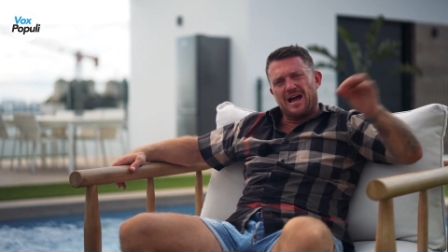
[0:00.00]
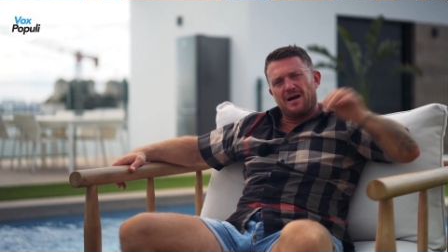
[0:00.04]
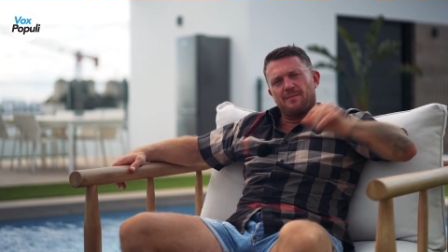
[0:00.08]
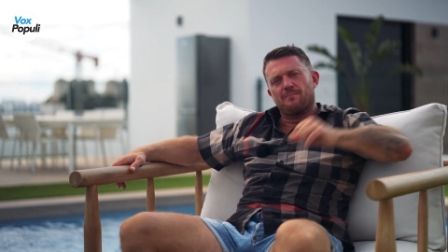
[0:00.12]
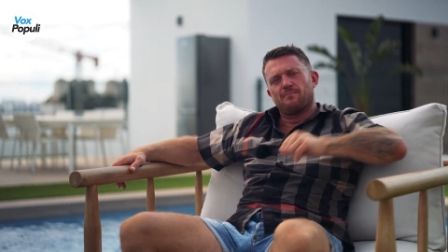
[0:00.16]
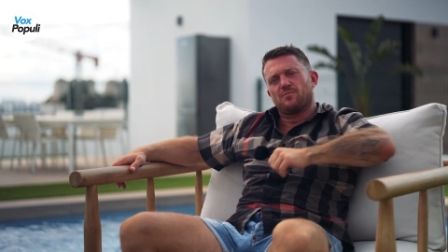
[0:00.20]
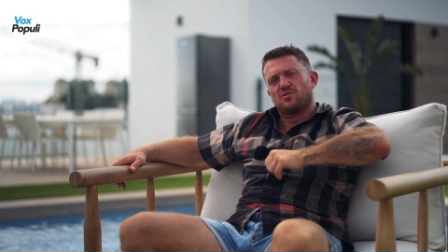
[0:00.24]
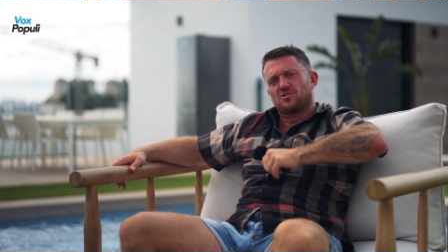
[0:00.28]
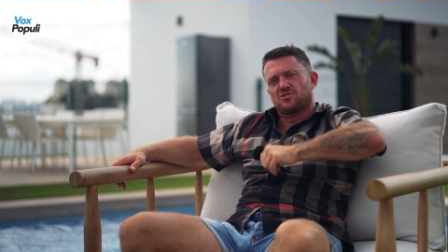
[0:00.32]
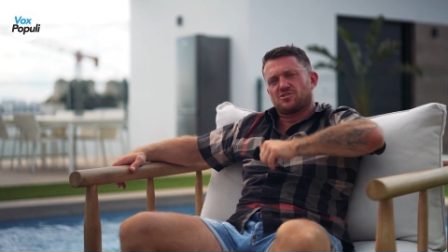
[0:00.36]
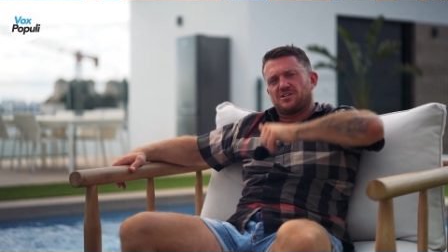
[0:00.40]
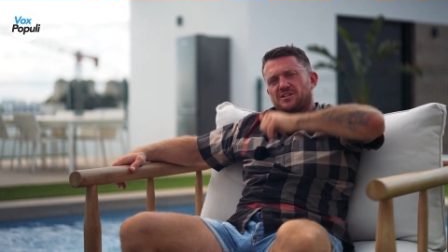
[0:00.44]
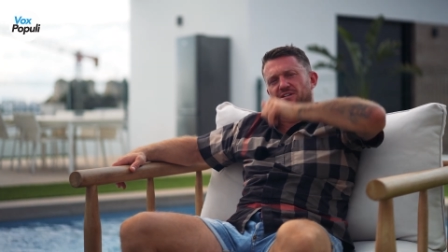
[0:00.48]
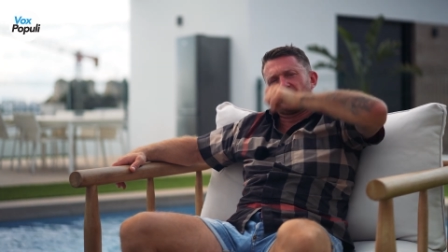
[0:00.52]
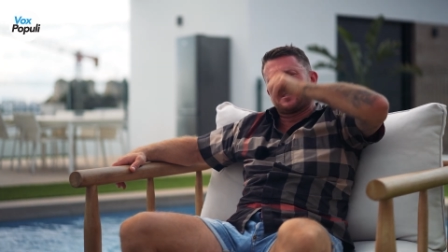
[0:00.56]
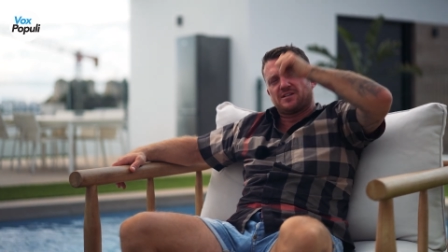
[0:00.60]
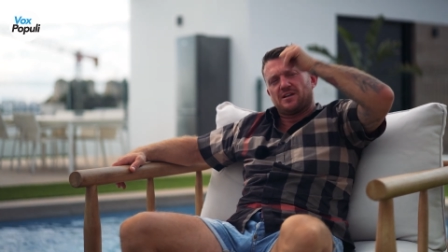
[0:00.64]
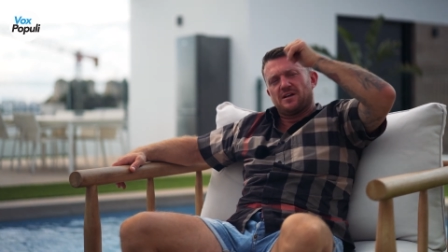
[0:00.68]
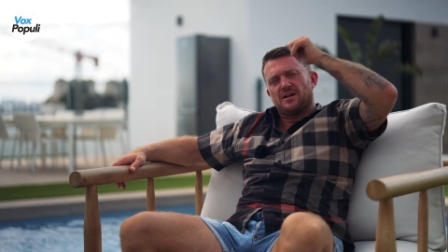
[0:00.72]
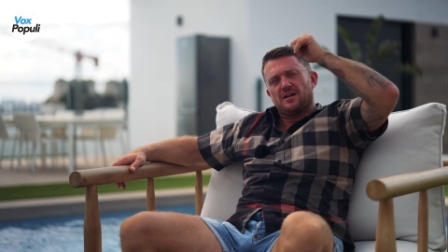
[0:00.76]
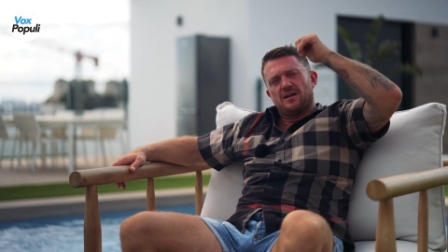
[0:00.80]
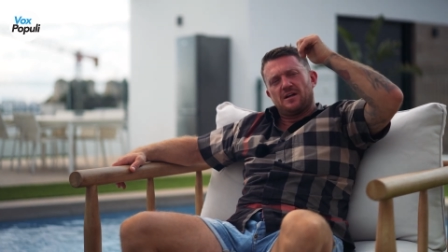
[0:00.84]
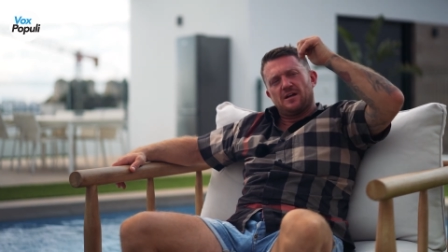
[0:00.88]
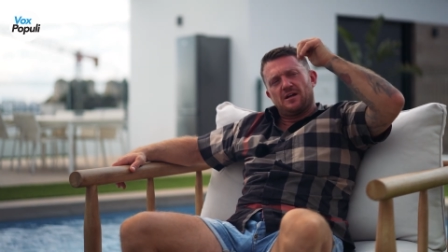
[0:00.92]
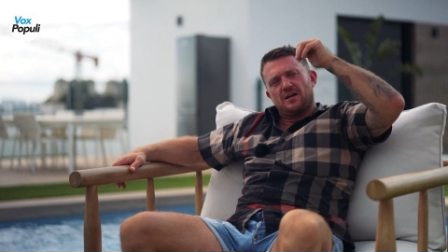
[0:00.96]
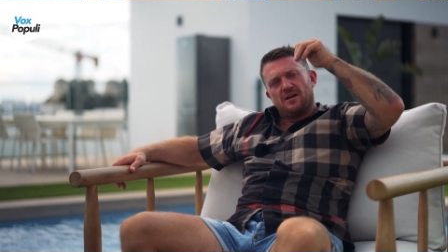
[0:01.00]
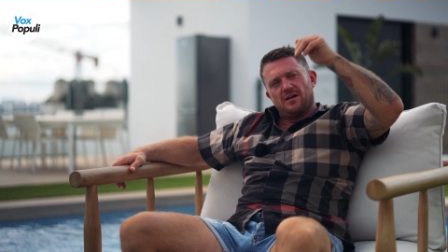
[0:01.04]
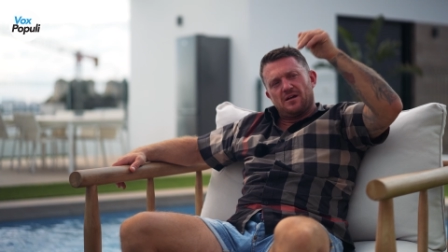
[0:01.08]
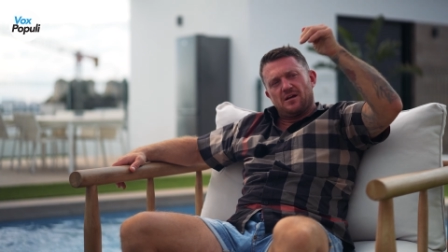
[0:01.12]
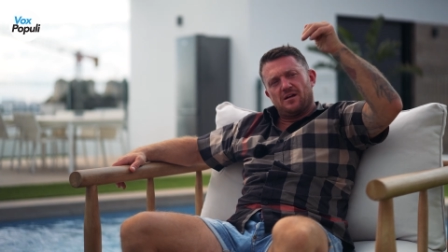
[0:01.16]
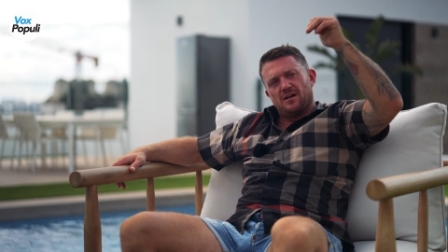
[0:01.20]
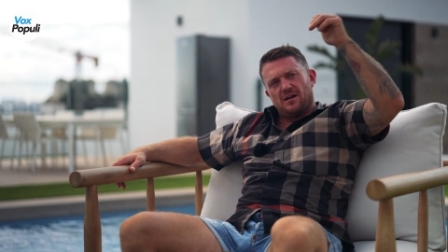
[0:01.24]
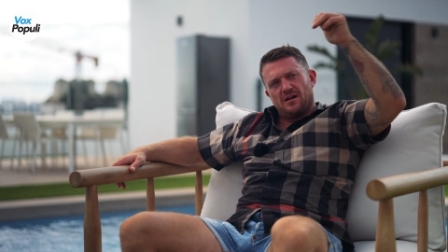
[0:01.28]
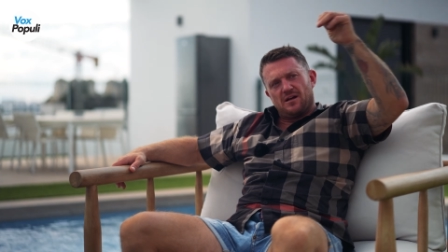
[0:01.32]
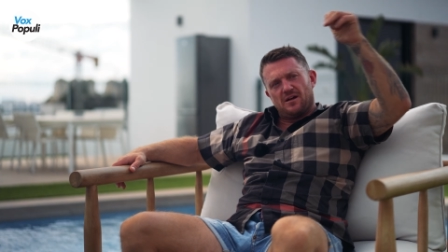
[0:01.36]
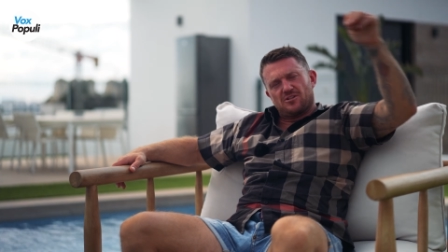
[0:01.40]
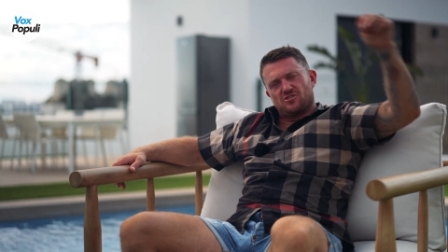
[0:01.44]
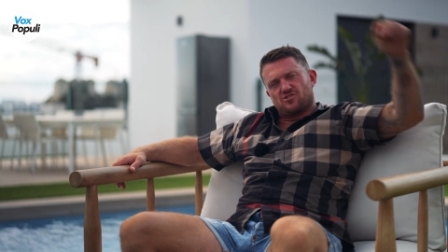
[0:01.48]
ambushes
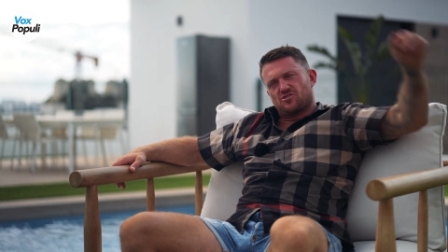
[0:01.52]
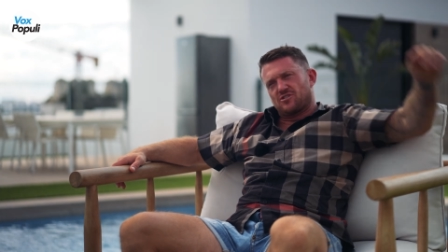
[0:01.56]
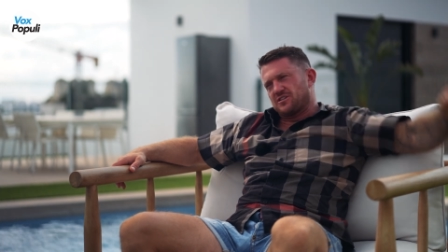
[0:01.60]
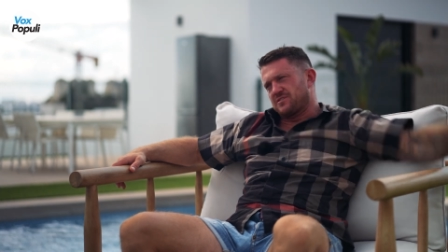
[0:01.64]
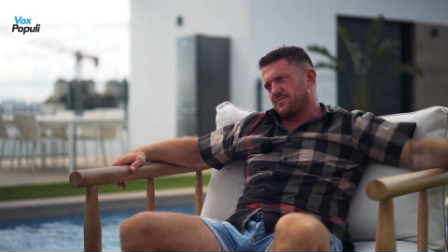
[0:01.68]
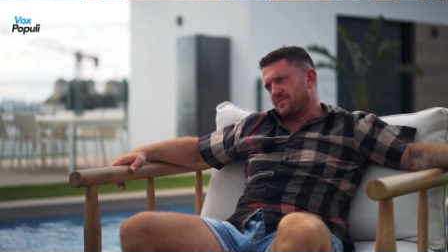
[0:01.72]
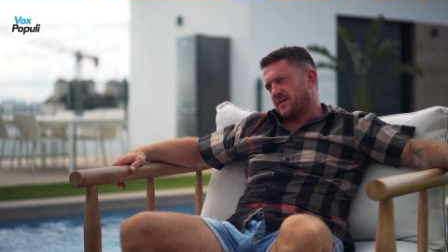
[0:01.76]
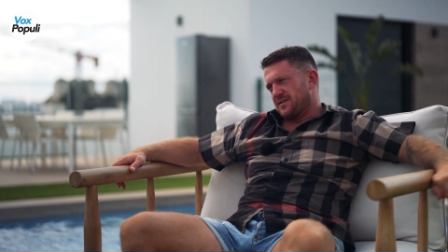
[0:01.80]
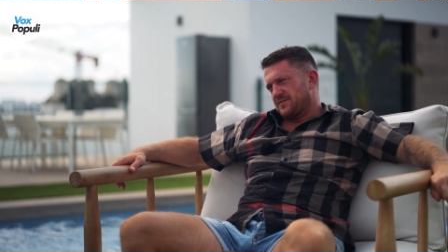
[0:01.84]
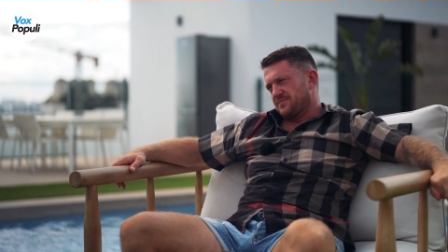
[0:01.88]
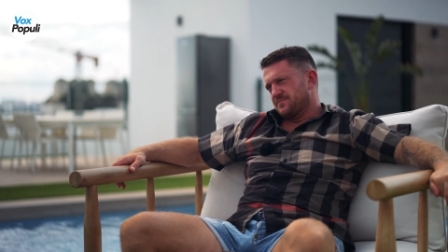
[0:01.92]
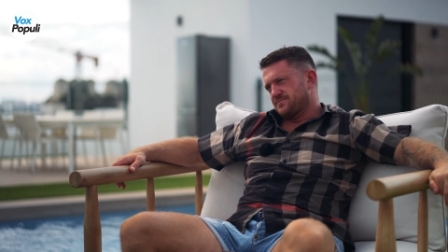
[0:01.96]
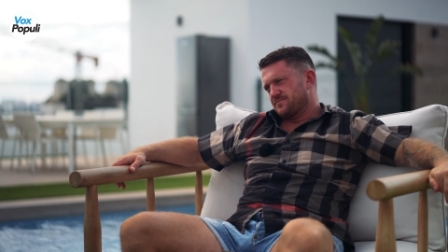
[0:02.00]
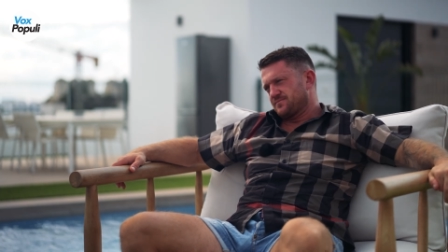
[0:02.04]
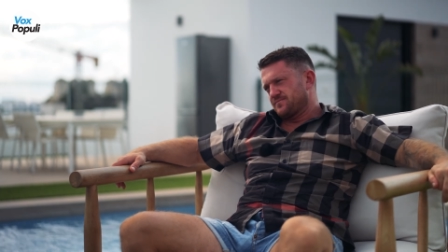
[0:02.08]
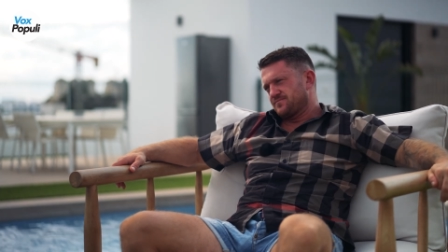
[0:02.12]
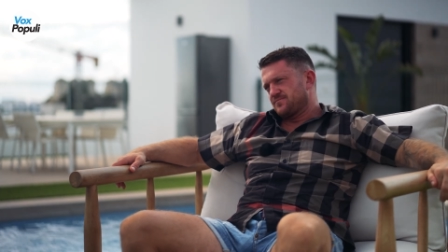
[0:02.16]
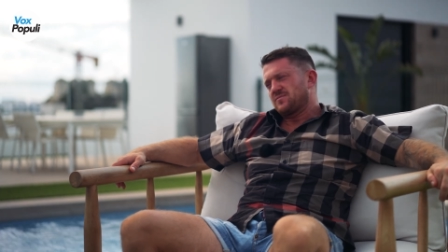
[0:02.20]
Theresa May.